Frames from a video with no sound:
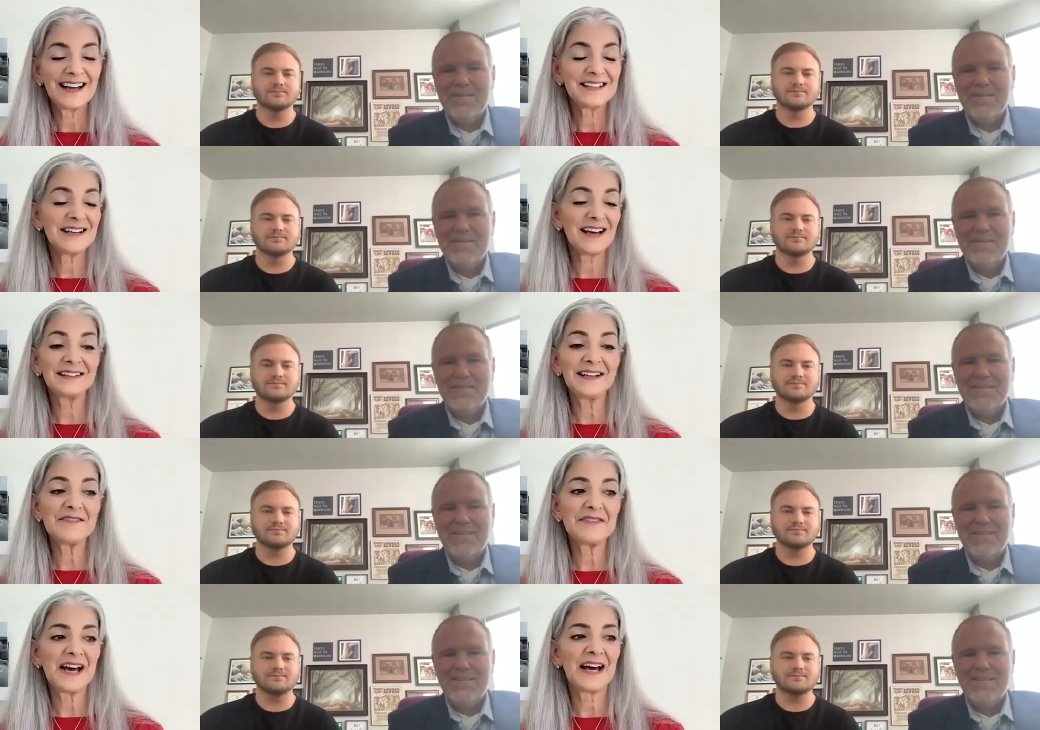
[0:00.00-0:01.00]
Speaker 1: And I
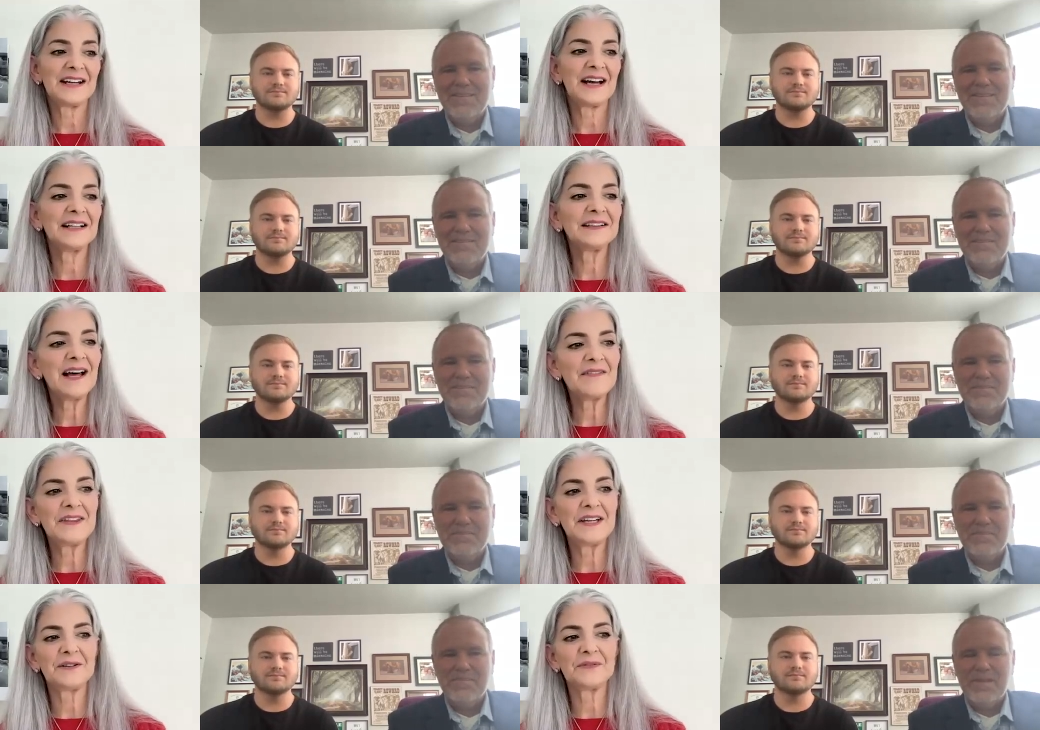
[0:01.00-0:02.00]
love that. I love
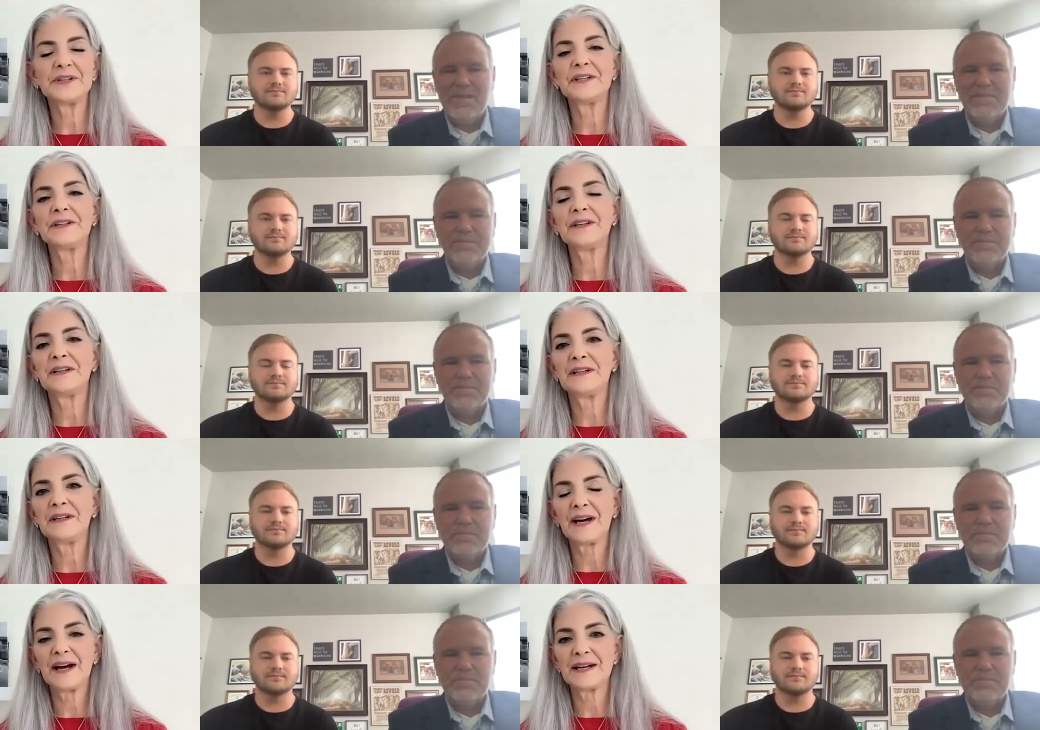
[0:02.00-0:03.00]
that it really
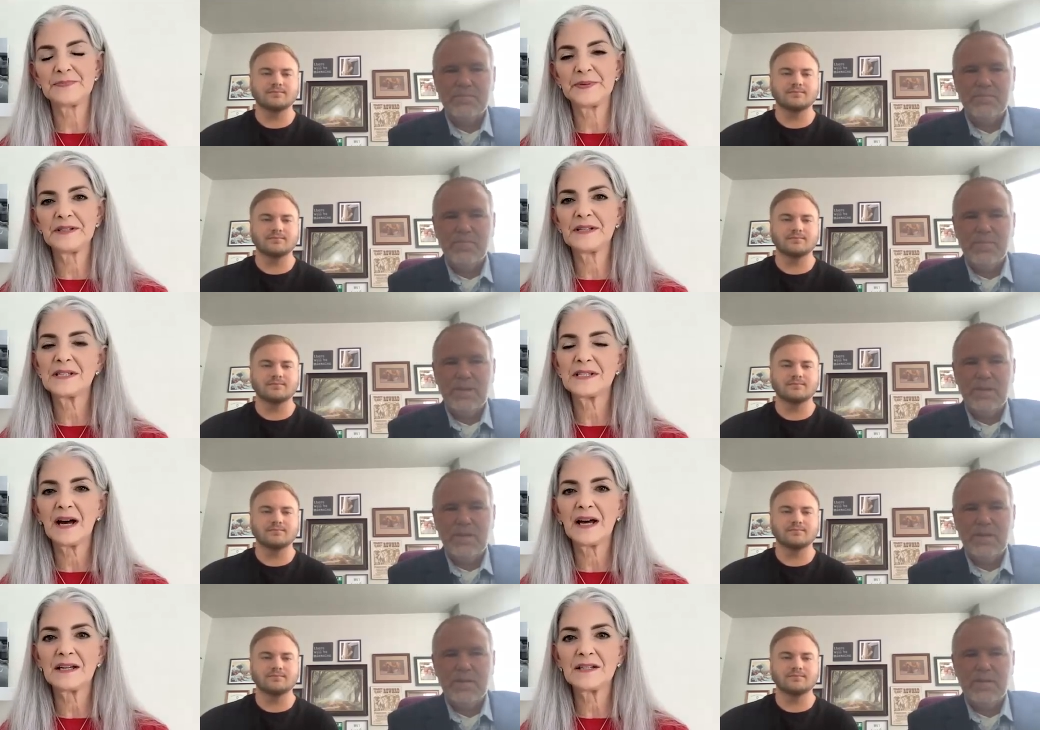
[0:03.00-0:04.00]
has been
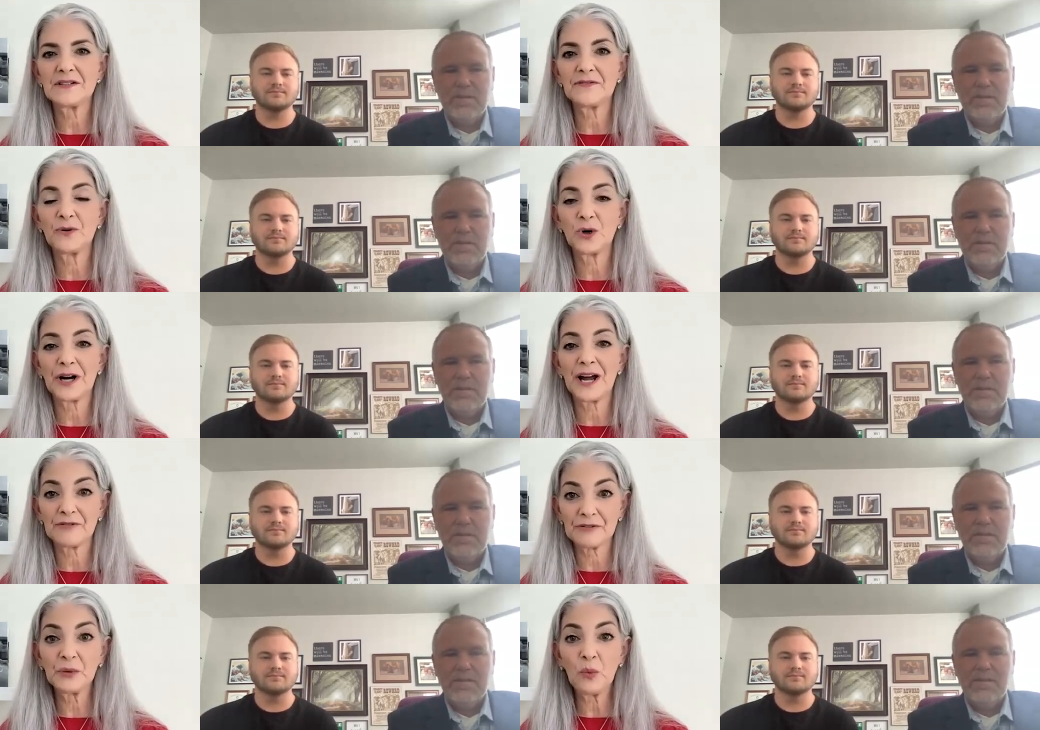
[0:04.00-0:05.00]
designed for
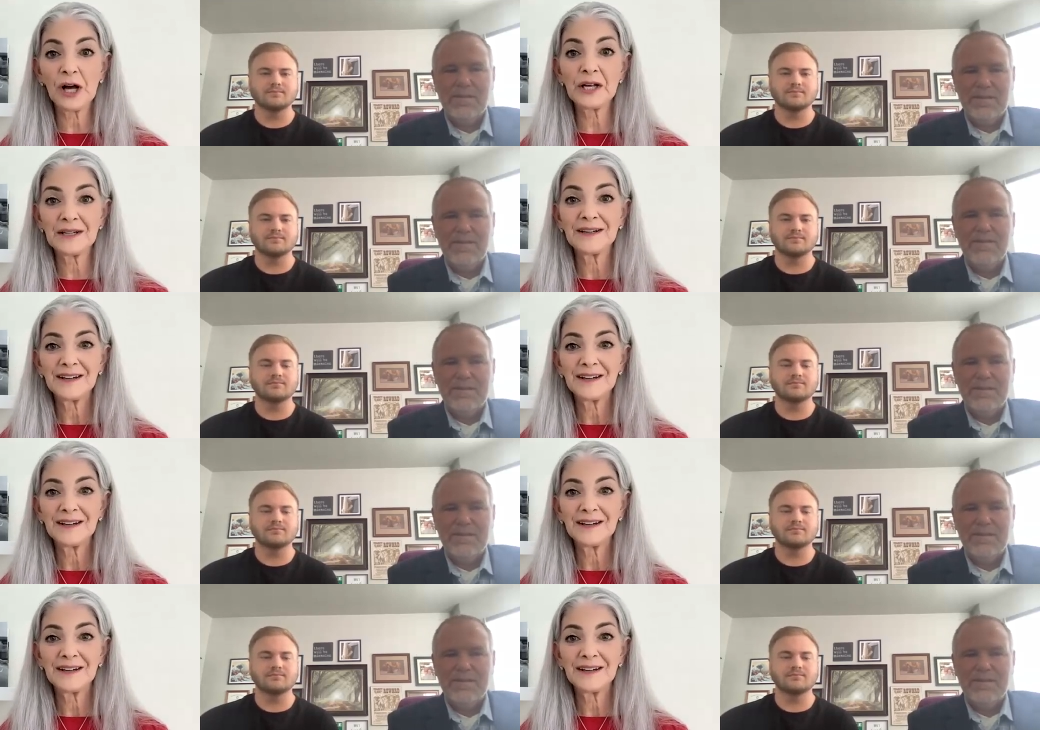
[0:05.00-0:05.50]
everyone.